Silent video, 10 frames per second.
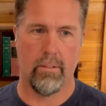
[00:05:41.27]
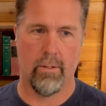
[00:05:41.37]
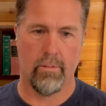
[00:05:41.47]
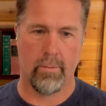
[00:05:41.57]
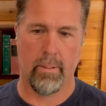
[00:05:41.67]

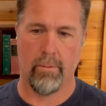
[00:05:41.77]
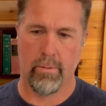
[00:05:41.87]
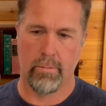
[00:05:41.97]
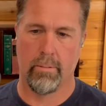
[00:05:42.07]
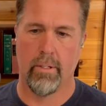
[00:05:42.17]
Everybody
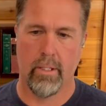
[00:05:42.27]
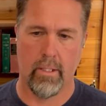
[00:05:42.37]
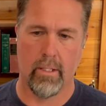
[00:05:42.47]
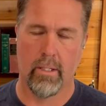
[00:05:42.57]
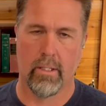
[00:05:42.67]
was
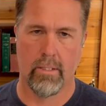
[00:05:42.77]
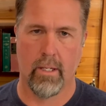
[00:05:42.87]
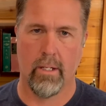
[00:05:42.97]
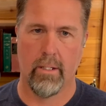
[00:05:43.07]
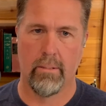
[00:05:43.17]
pretty
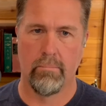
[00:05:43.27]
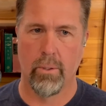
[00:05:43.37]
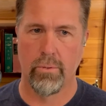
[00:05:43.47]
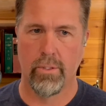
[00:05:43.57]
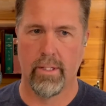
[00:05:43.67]
excited,
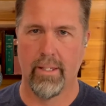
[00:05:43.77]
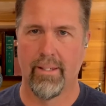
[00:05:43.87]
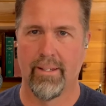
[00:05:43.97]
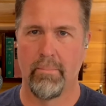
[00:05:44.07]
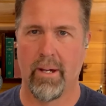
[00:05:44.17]
mostly
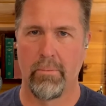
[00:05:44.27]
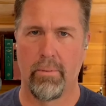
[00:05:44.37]
about it.